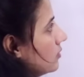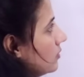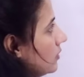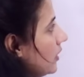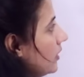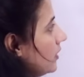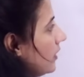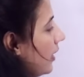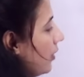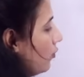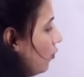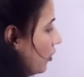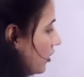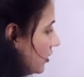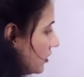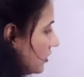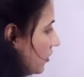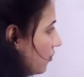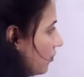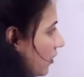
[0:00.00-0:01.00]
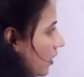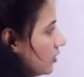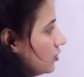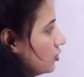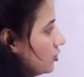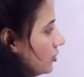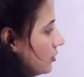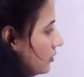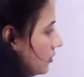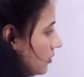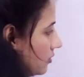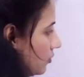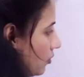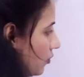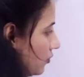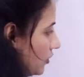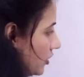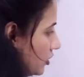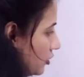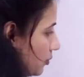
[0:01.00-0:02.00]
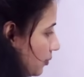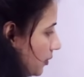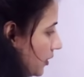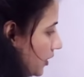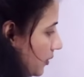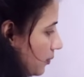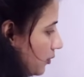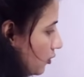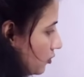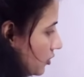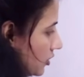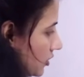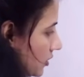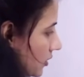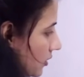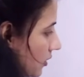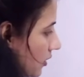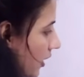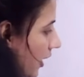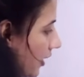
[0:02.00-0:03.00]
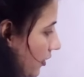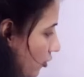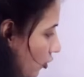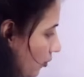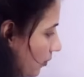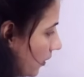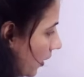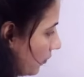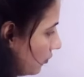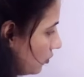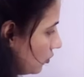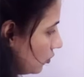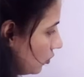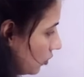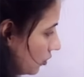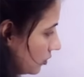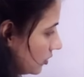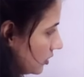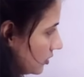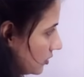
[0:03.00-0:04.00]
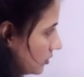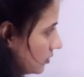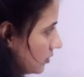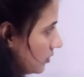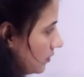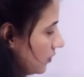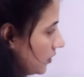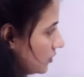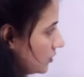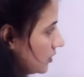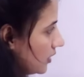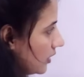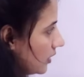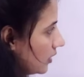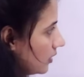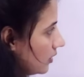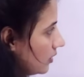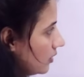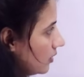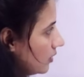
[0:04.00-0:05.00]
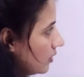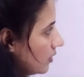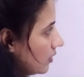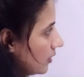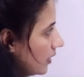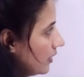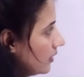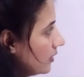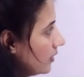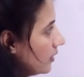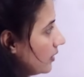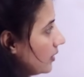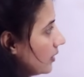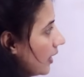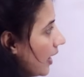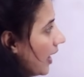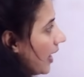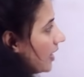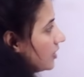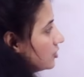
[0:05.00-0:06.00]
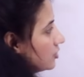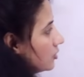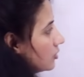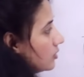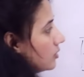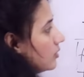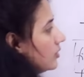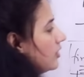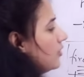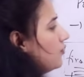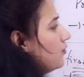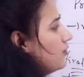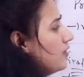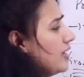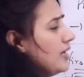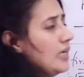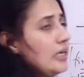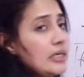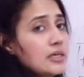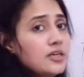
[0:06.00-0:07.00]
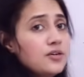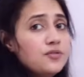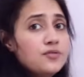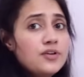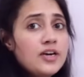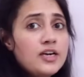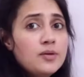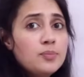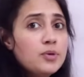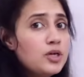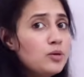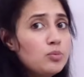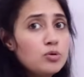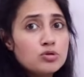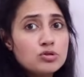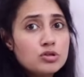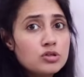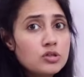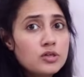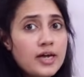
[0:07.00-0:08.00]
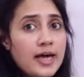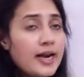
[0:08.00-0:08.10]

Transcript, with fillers: right? And what is the function of this preprocessor. I hope now you got this thing, right? Hash, different preprocessor